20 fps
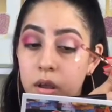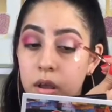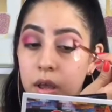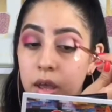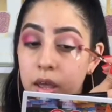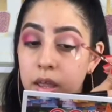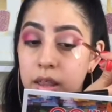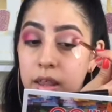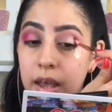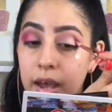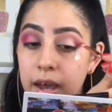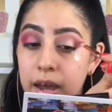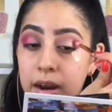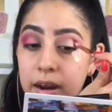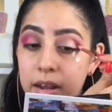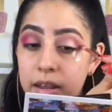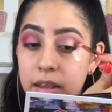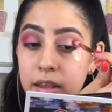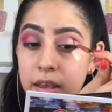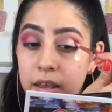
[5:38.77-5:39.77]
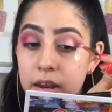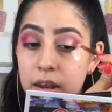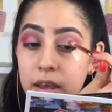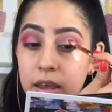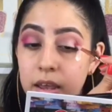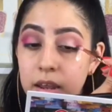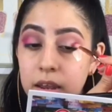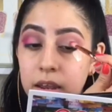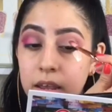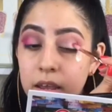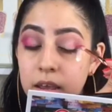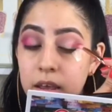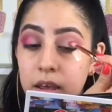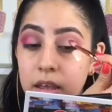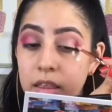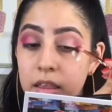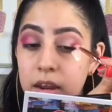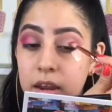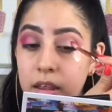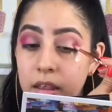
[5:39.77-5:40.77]
And I
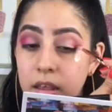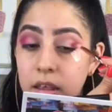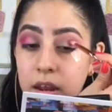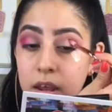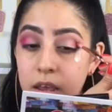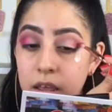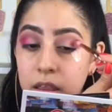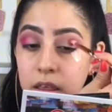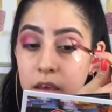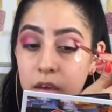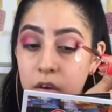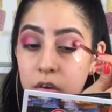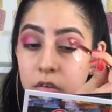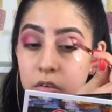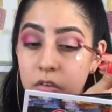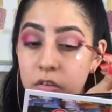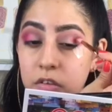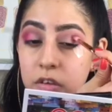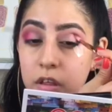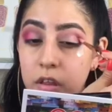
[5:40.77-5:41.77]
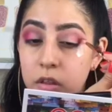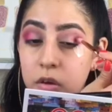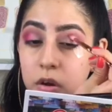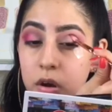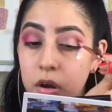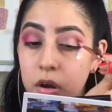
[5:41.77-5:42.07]
didn't need any concealer.